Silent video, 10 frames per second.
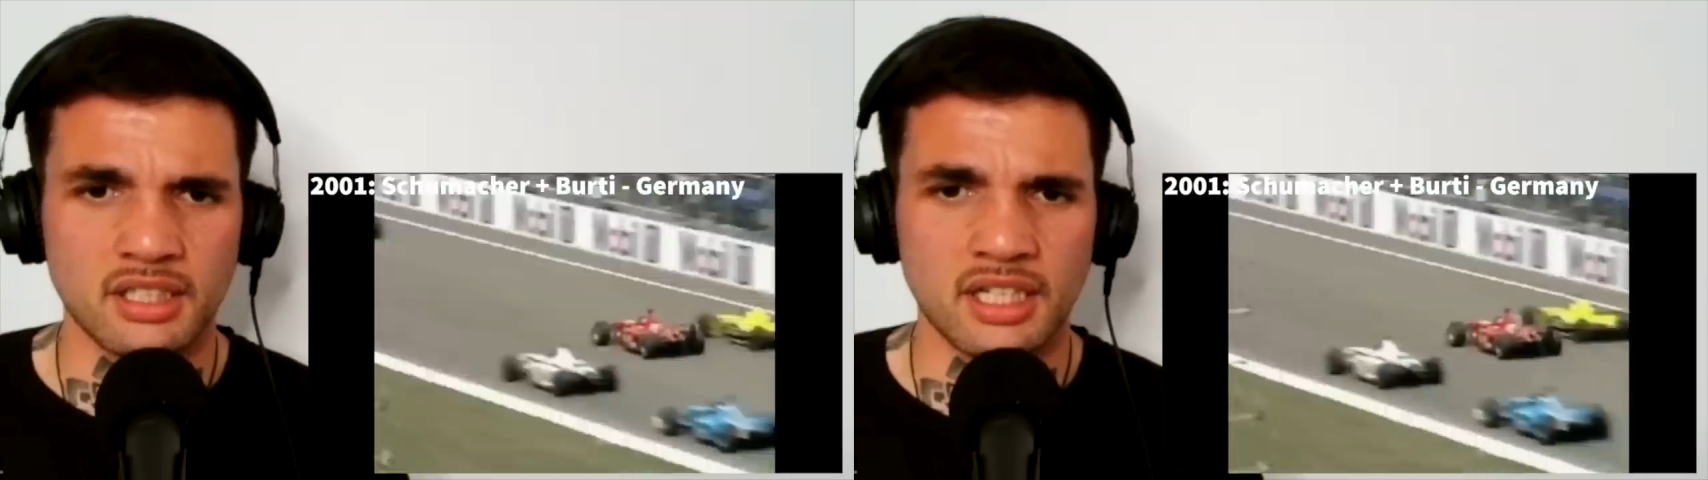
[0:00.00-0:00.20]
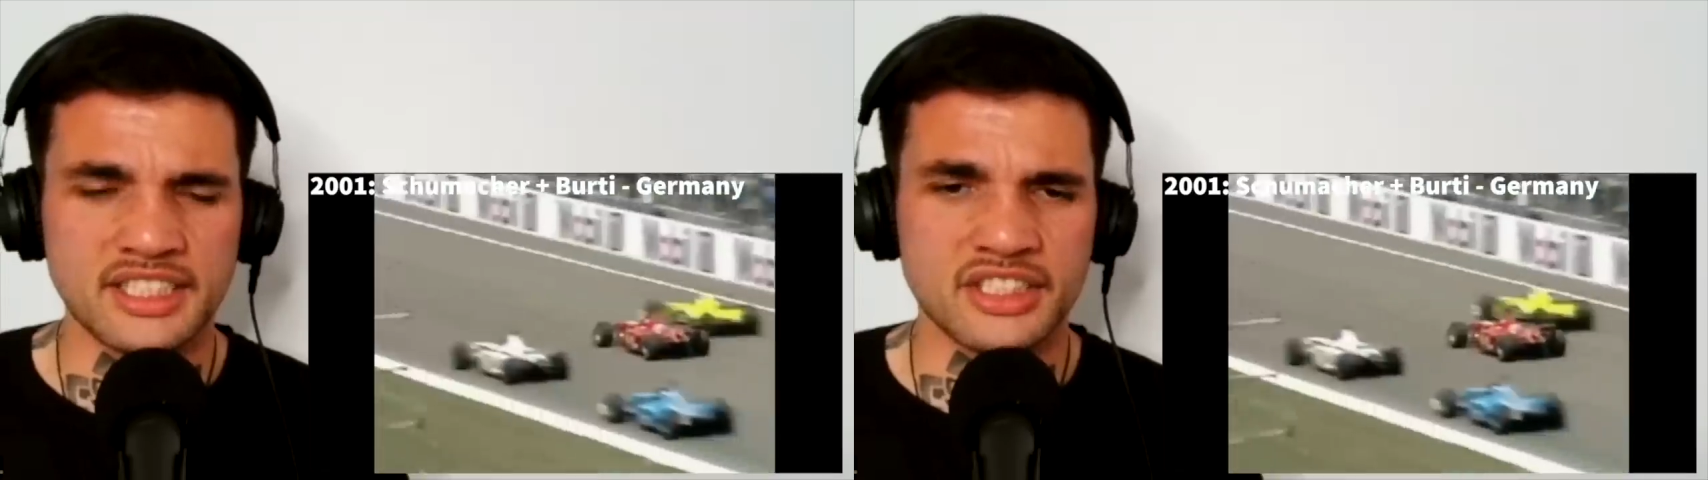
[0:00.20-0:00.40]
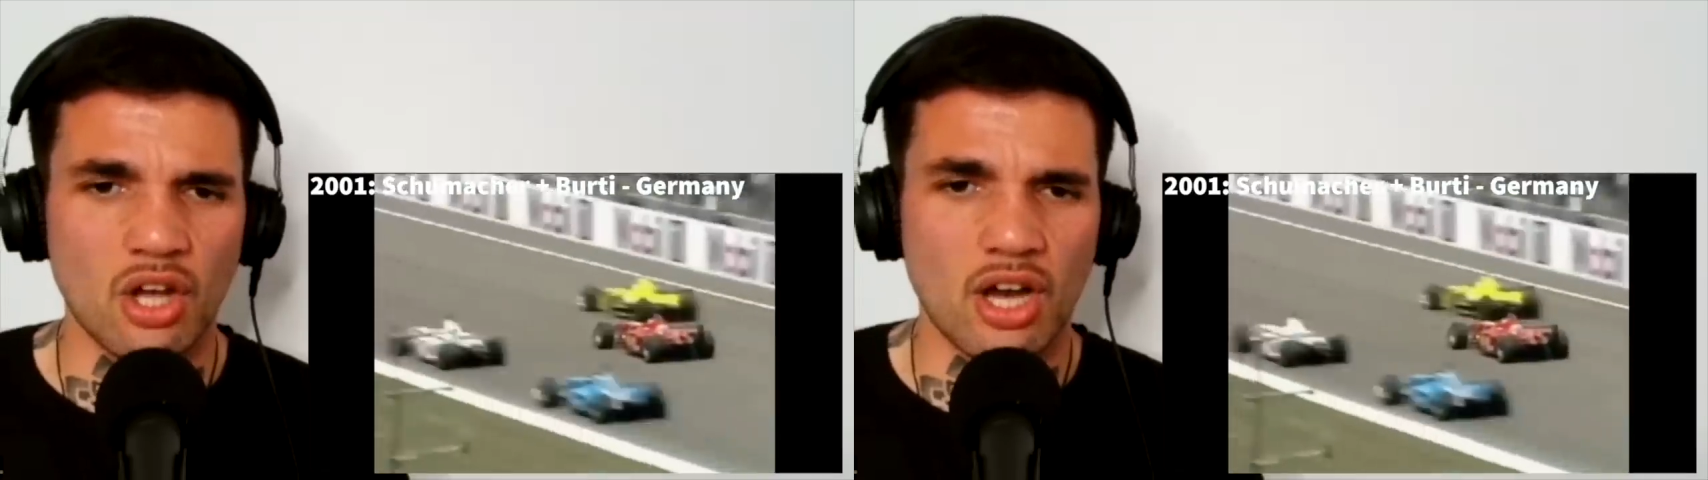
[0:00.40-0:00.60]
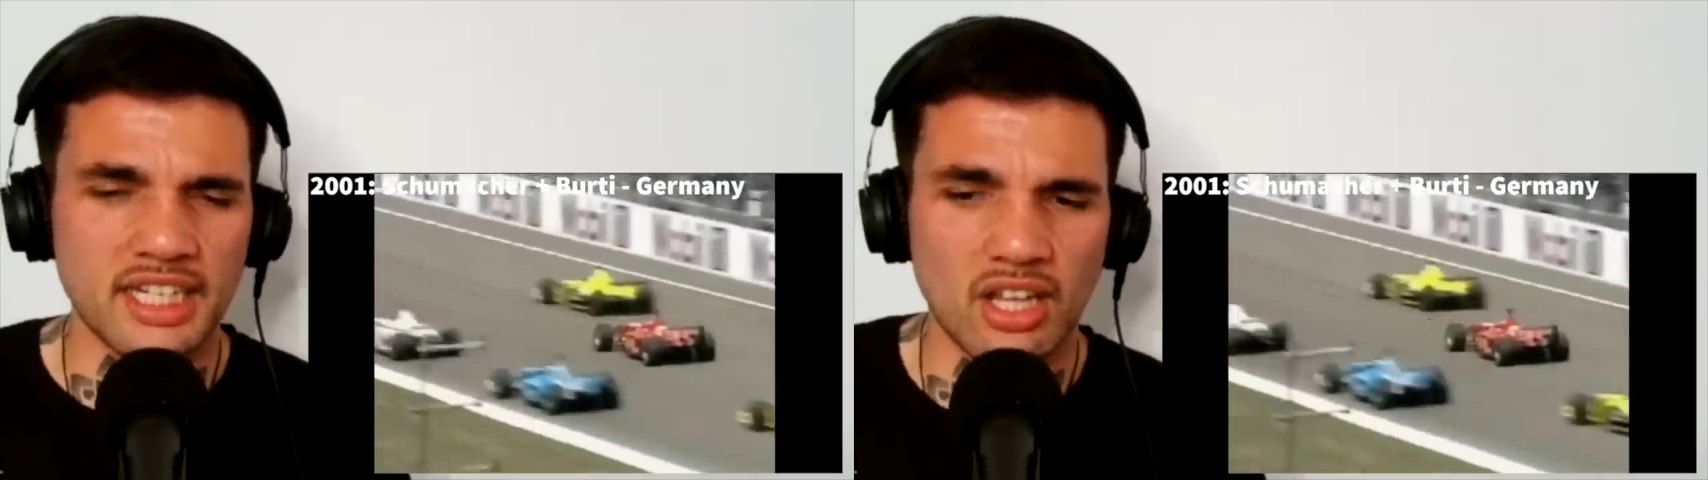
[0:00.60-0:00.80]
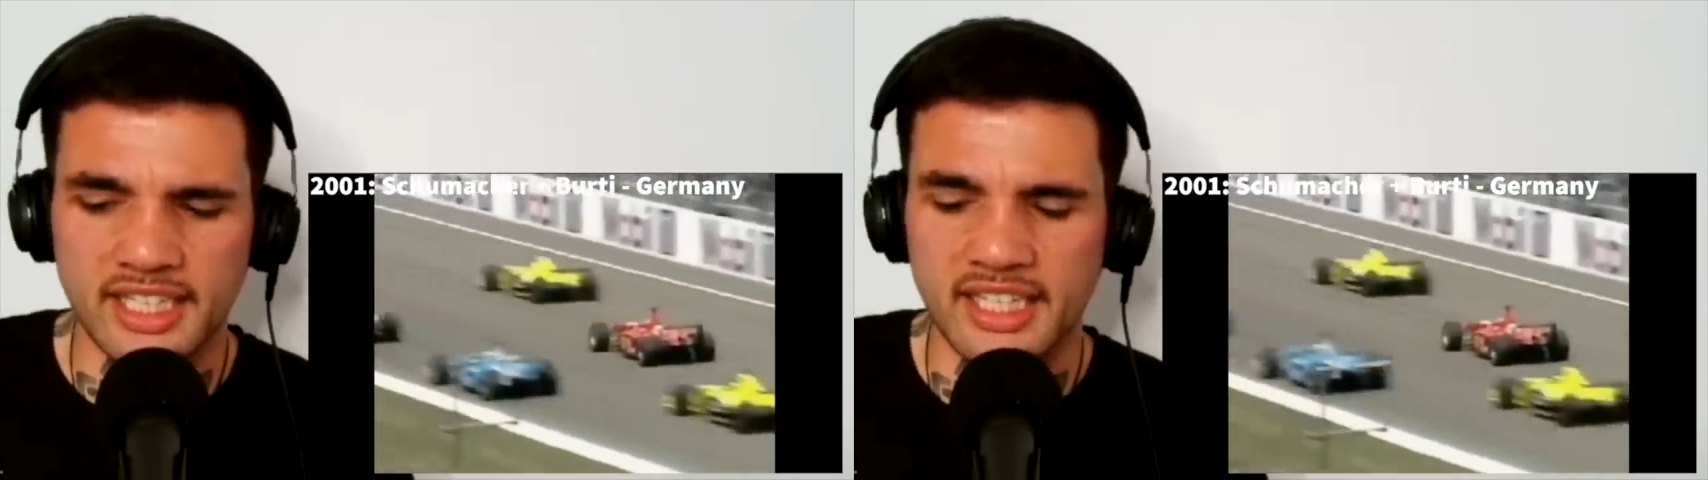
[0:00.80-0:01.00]
He's sliding
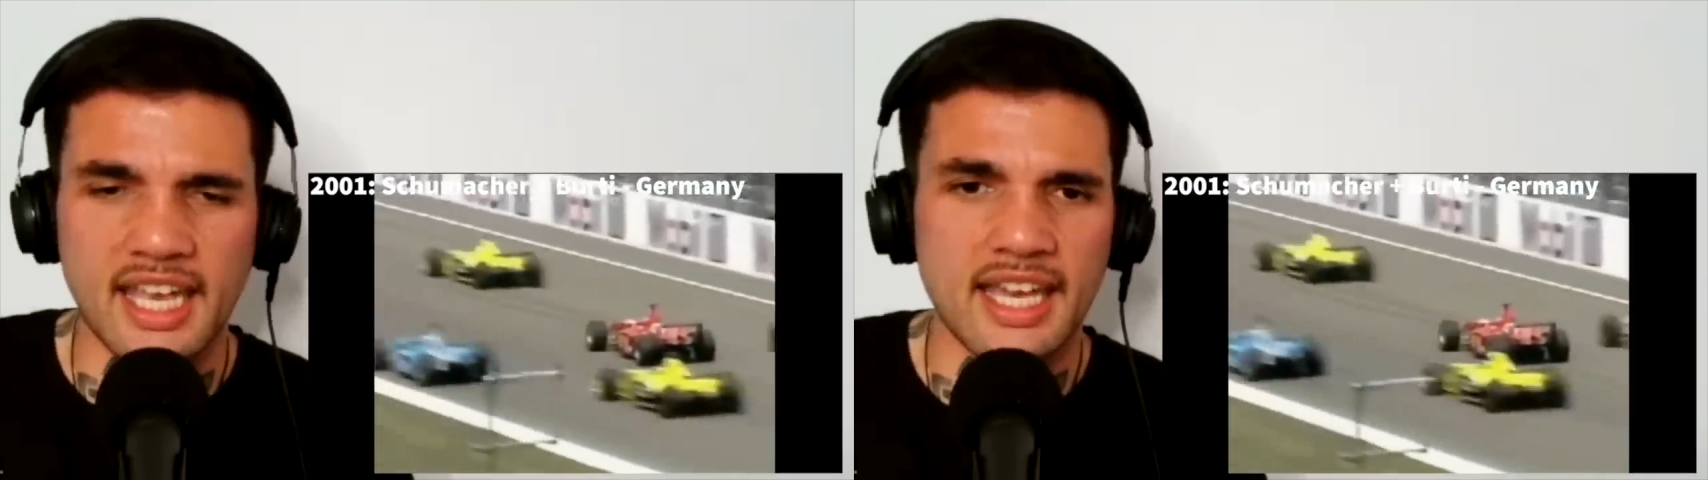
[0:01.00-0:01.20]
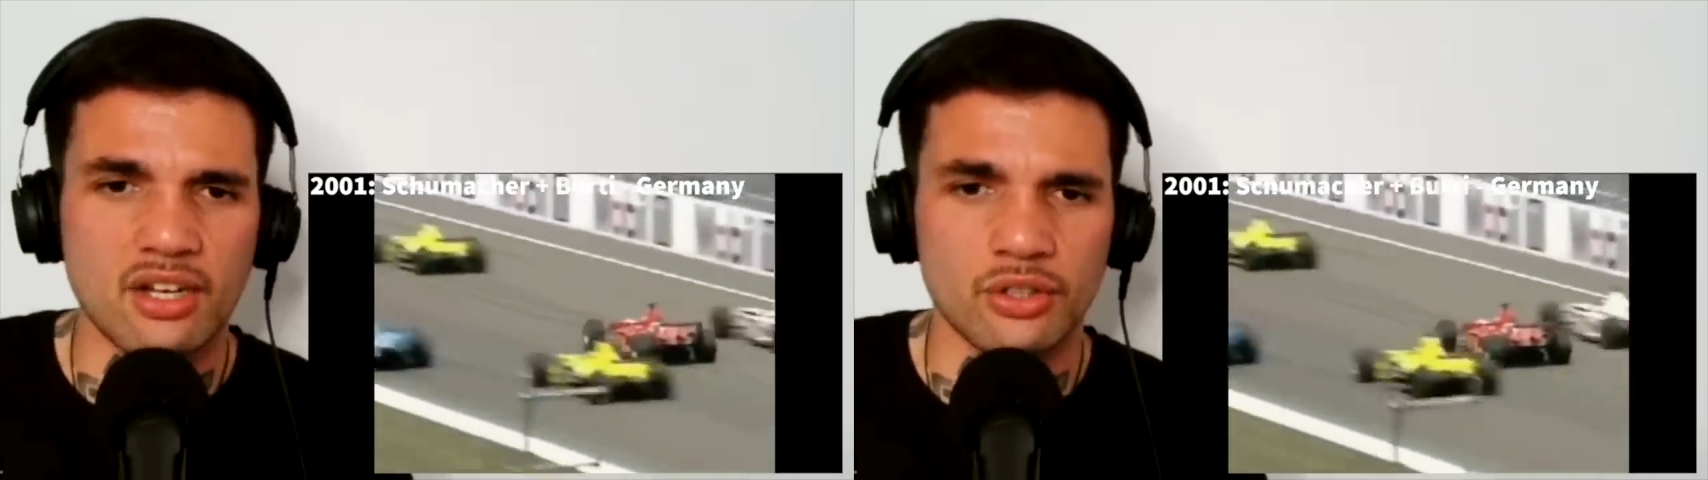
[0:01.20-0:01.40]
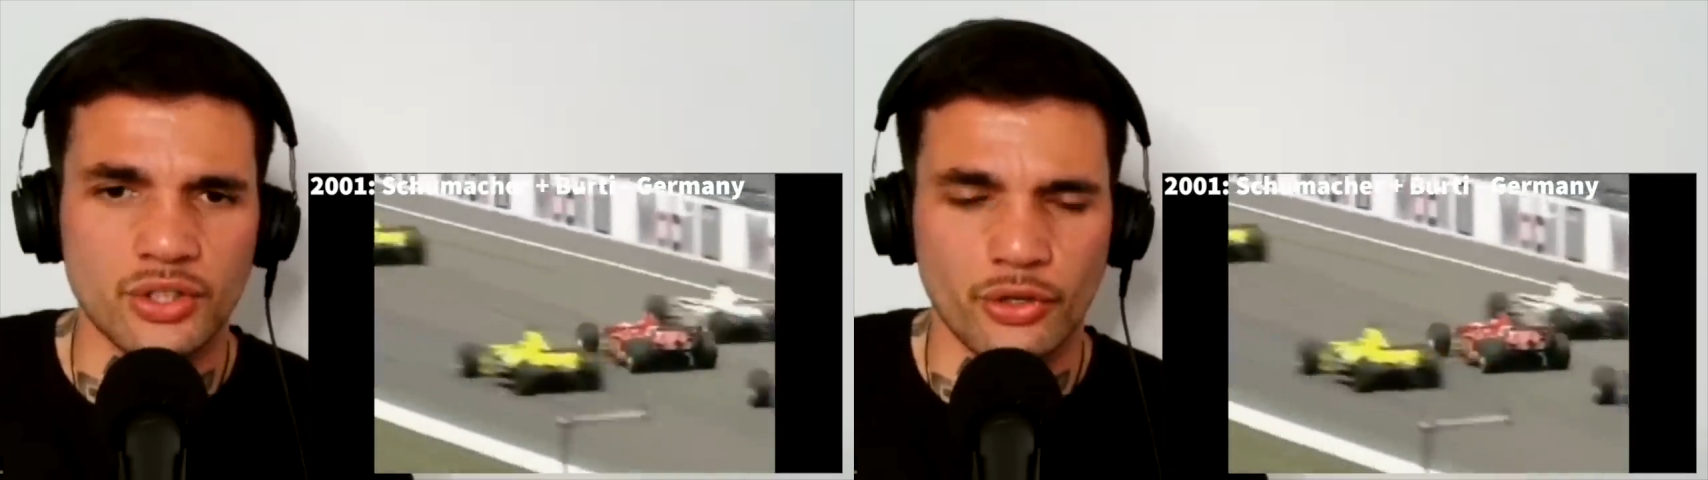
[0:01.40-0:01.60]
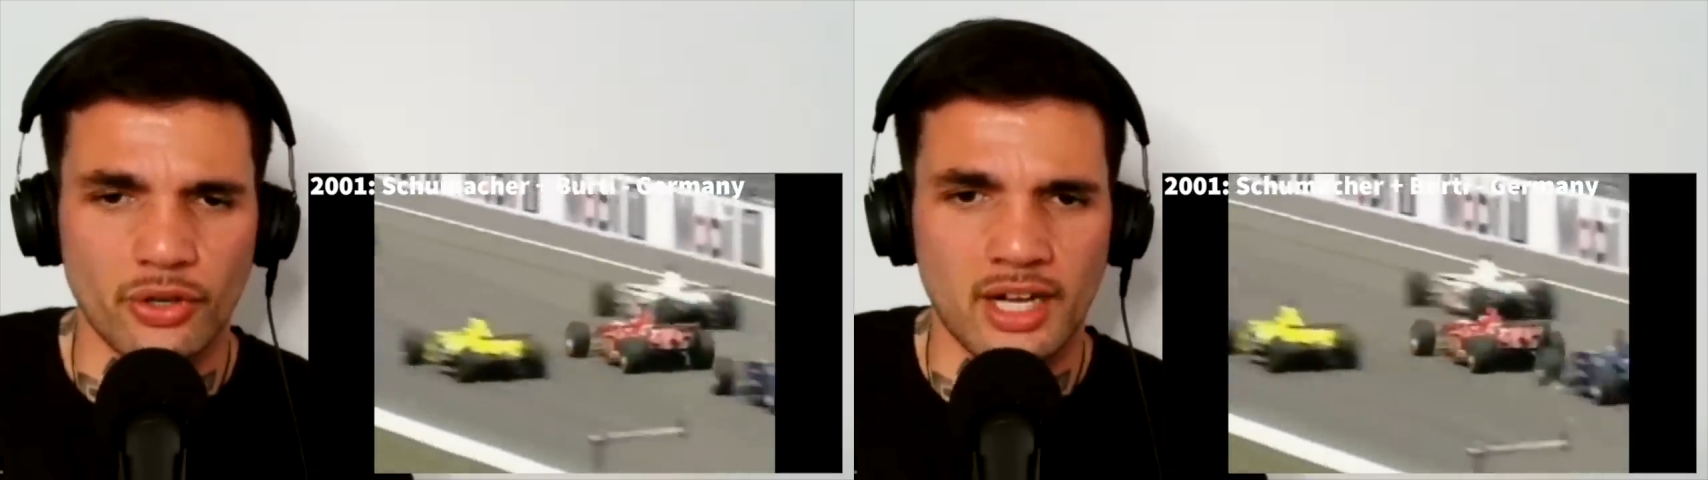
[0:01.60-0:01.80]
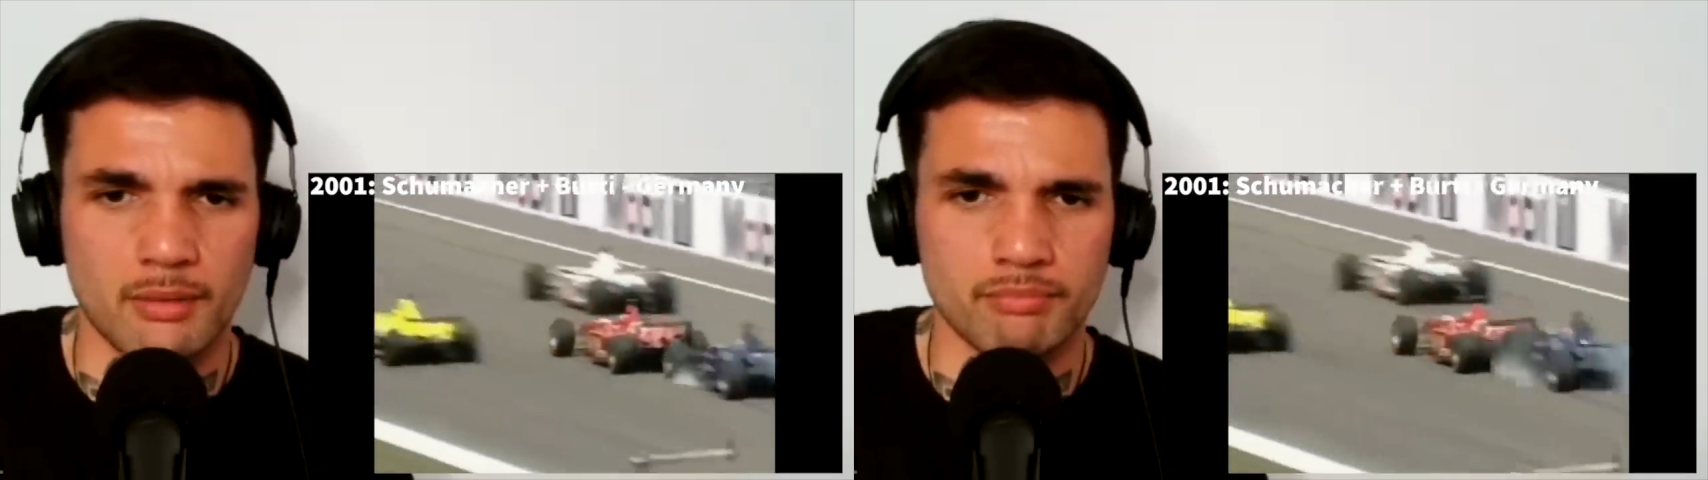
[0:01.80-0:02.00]
like an egg on
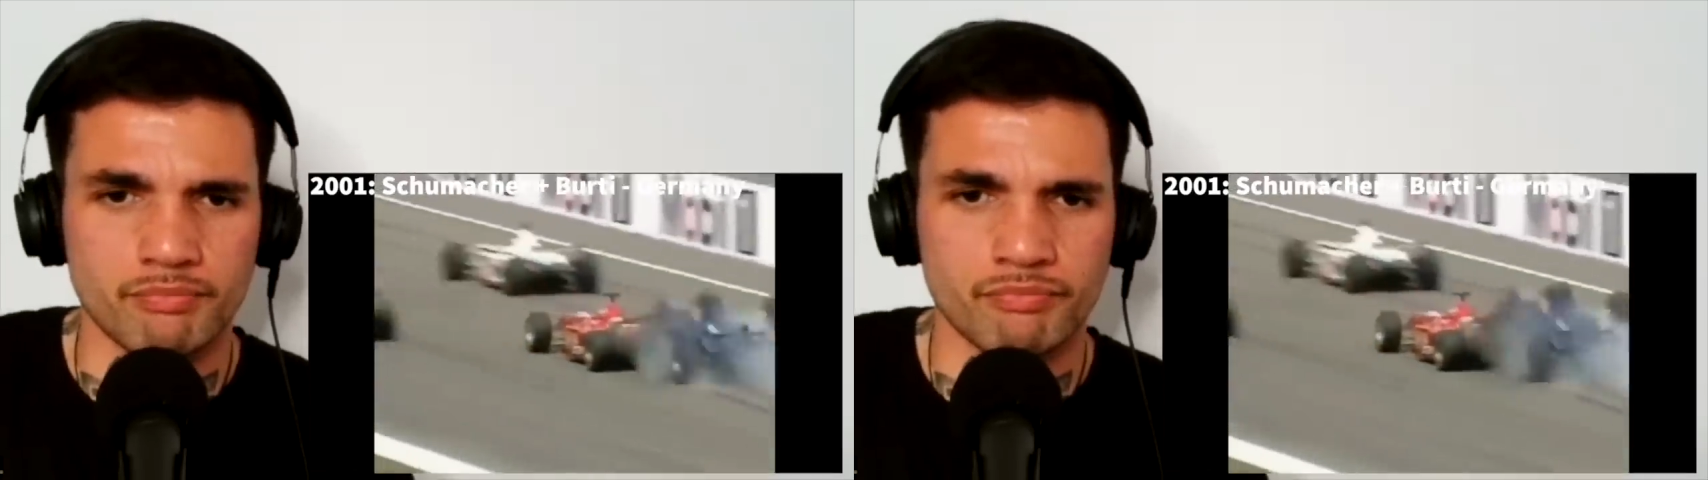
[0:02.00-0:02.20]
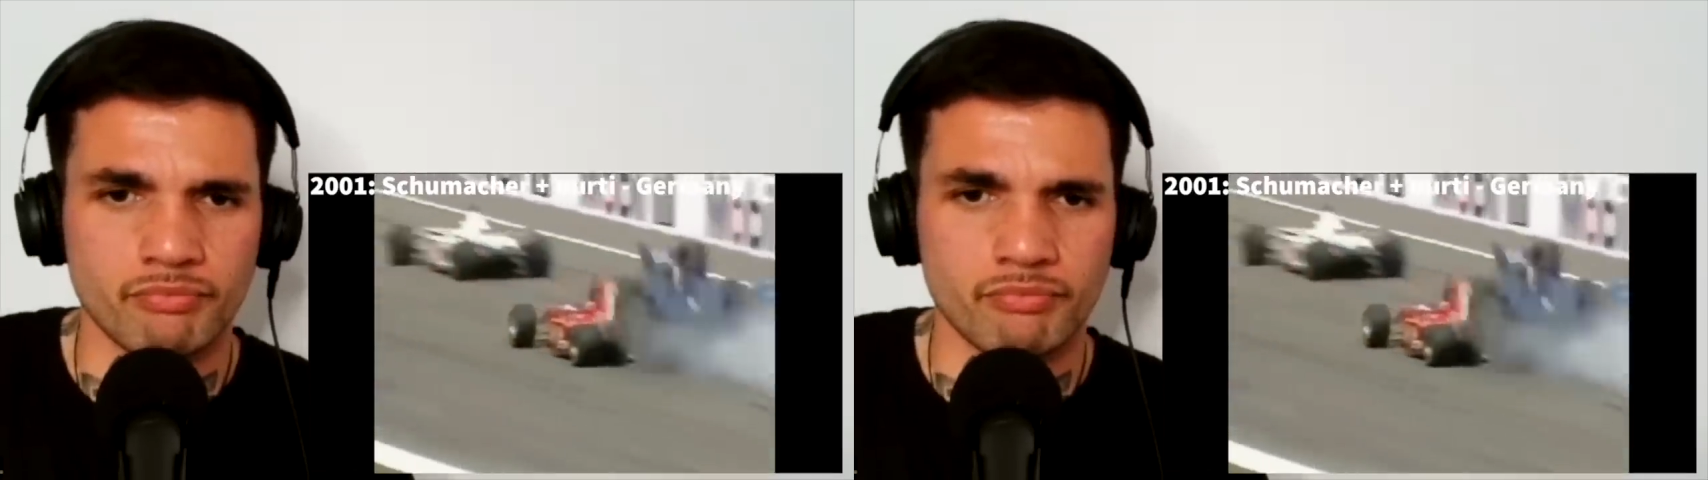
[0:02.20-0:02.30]
your um.